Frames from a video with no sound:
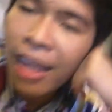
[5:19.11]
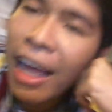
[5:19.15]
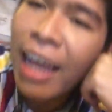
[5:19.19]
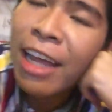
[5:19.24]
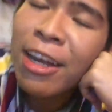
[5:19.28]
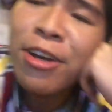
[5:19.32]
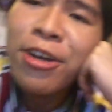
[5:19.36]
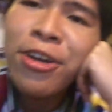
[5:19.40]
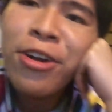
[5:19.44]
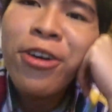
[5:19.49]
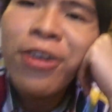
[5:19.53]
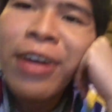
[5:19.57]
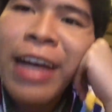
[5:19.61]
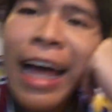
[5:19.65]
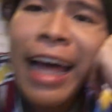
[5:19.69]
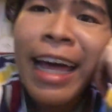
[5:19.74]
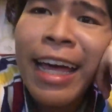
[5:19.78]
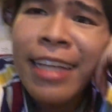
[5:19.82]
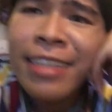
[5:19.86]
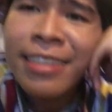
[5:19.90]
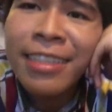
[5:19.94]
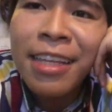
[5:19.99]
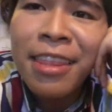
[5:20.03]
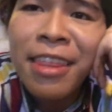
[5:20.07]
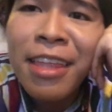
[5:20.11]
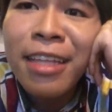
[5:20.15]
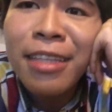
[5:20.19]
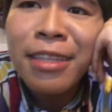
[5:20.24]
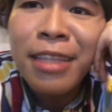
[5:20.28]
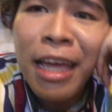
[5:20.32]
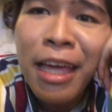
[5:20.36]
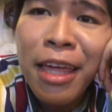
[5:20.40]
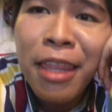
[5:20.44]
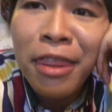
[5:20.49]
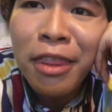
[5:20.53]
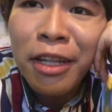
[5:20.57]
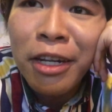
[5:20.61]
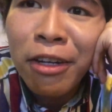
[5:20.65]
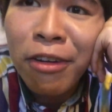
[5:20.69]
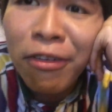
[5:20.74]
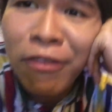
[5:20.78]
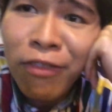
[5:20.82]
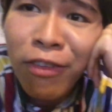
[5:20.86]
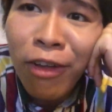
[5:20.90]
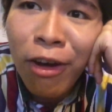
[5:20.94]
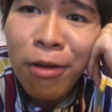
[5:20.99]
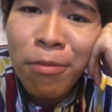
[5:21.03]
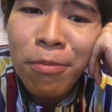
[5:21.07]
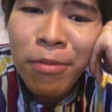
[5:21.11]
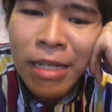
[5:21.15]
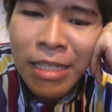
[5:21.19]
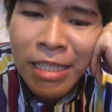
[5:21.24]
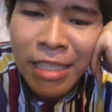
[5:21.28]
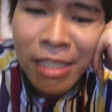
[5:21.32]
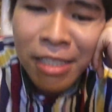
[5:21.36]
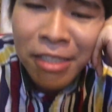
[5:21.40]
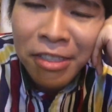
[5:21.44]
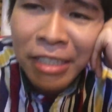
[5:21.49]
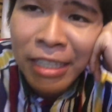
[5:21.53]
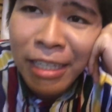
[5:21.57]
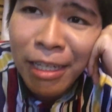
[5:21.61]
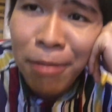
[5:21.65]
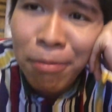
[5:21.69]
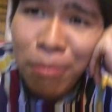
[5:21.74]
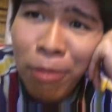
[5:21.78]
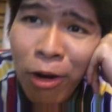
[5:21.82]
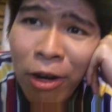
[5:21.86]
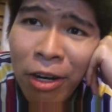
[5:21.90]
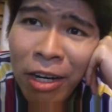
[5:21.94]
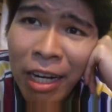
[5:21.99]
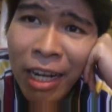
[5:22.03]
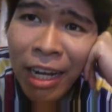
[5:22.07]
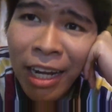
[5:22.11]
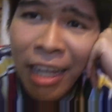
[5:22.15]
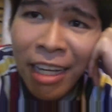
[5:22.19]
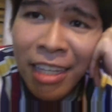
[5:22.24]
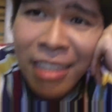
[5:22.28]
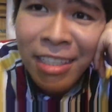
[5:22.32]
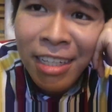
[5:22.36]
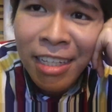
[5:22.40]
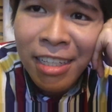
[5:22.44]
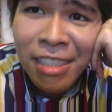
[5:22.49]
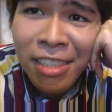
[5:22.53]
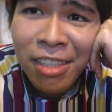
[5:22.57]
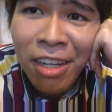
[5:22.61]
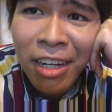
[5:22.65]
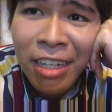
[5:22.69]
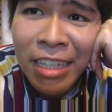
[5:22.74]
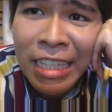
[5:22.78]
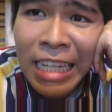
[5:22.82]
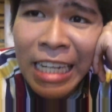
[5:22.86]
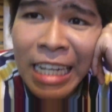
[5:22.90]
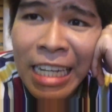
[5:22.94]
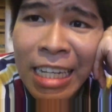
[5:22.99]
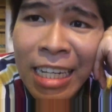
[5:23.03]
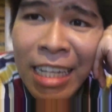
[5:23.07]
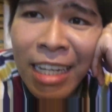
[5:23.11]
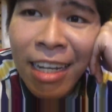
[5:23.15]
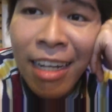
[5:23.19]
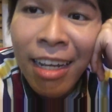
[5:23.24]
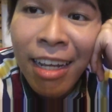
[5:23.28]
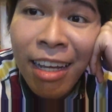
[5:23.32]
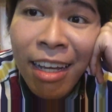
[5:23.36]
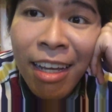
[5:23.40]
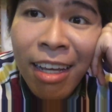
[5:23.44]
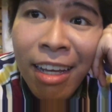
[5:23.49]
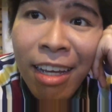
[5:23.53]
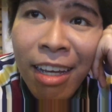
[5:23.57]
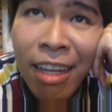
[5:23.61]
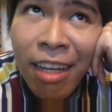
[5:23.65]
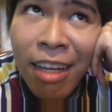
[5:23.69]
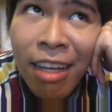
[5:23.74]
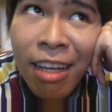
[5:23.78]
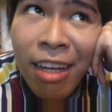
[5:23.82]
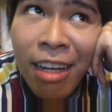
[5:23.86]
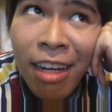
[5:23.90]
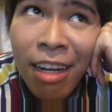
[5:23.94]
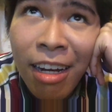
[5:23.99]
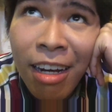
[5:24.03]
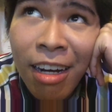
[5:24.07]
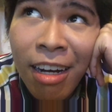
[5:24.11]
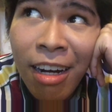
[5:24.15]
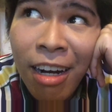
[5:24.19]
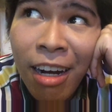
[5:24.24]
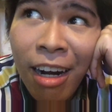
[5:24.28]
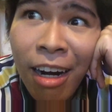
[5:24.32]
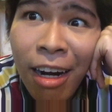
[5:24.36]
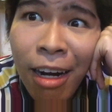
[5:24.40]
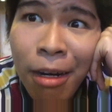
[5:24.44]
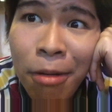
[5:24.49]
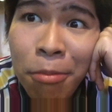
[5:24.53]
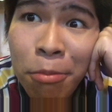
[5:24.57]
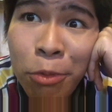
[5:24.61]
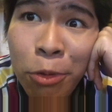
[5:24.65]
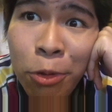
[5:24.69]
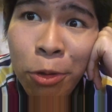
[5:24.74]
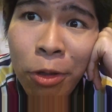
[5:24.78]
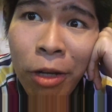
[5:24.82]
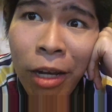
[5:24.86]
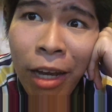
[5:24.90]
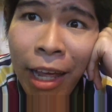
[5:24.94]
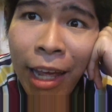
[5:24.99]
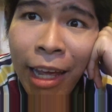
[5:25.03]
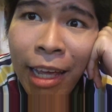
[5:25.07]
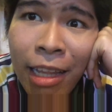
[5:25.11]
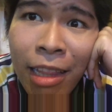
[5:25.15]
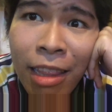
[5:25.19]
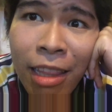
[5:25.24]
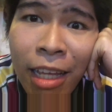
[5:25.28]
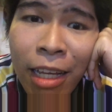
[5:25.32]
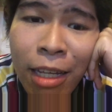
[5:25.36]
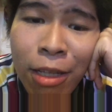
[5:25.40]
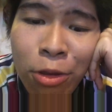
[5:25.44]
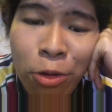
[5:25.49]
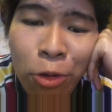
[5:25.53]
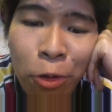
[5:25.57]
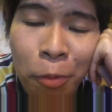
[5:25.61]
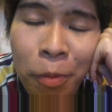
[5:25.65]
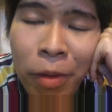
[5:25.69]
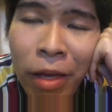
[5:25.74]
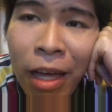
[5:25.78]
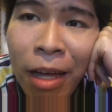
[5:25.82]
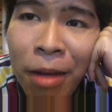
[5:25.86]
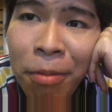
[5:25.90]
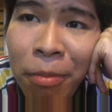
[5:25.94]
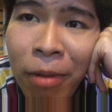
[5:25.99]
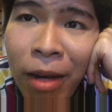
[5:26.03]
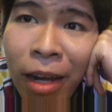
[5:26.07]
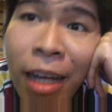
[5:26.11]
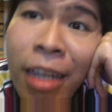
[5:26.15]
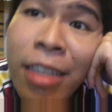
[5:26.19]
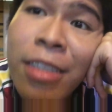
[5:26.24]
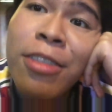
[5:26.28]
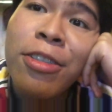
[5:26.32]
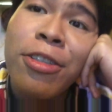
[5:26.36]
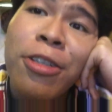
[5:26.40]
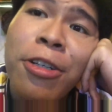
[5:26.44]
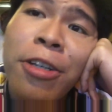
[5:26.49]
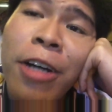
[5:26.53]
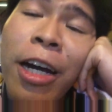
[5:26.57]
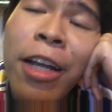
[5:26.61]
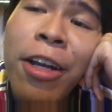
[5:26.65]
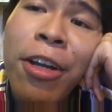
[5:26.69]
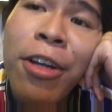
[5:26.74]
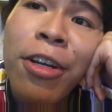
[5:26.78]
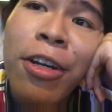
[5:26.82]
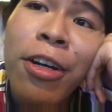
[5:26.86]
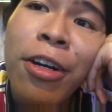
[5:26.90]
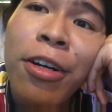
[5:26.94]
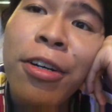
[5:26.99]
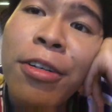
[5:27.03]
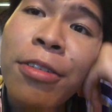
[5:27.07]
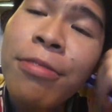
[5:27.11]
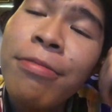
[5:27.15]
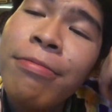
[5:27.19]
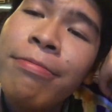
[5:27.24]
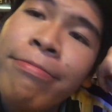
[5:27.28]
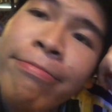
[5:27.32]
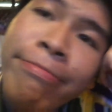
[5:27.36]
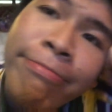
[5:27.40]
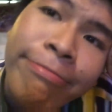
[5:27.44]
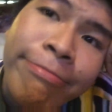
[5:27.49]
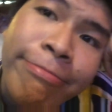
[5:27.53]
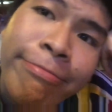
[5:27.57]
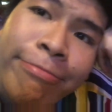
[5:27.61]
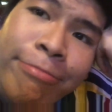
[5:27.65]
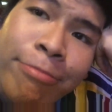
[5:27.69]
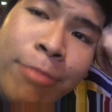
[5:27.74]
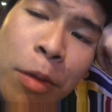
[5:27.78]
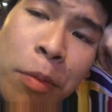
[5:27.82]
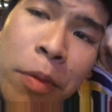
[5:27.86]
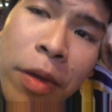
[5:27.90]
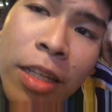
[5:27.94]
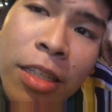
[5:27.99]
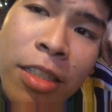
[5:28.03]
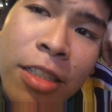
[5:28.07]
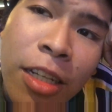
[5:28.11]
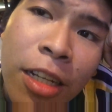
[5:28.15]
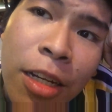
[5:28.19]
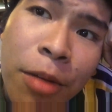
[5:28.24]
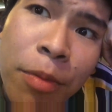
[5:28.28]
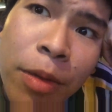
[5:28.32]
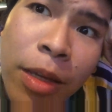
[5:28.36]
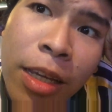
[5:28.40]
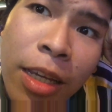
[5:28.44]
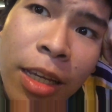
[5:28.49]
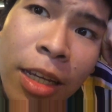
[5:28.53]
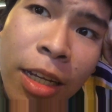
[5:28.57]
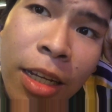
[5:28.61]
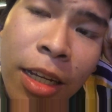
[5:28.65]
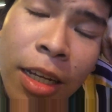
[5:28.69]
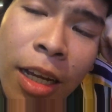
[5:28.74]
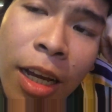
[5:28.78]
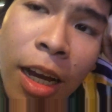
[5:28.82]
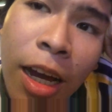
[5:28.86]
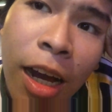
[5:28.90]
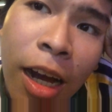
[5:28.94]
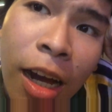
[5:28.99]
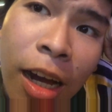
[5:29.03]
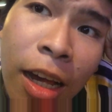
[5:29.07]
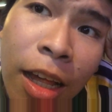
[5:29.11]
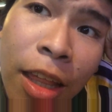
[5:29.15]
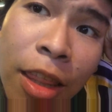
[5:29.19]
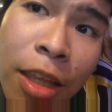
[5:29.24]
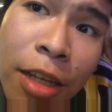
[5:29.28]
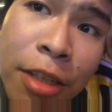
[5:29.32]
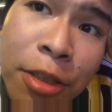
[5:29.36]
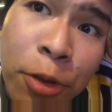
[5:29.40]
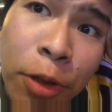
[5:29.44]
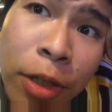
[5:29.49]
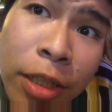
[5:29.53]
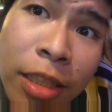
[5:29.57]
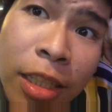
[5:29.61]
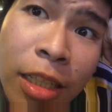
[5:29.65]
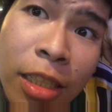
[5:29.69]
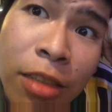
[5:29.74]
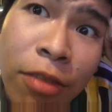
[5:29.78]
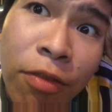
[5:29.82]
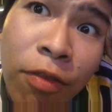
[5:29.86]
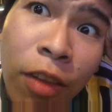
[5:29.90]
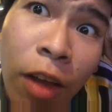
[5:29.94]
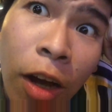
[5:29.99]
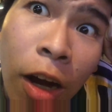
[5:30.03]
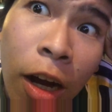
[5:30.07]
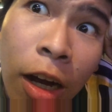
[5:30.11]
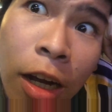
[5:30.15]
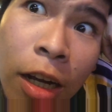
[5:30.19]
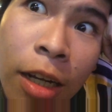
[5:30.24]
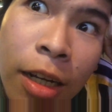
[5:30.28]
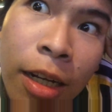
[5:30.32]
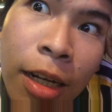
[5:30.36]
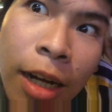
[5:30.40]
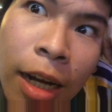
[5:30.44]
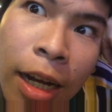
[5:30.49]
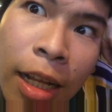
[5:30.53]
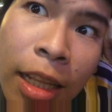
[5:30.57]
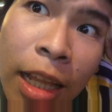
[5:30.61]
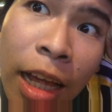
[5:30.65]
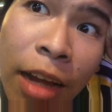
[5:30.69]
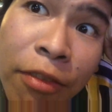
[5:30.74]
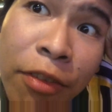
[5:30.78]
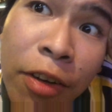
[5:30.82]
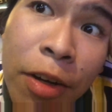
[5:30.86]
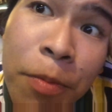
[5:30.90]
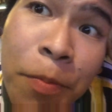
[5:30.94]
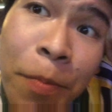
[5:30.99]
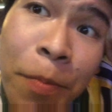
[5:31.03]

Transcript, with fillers: I don't know guys, I think day 3 of Vlogmas is really boring because I started um, too late, like 2 p.m. now. So I don't know, maybe it's gonna be the shortest vlog I'll ever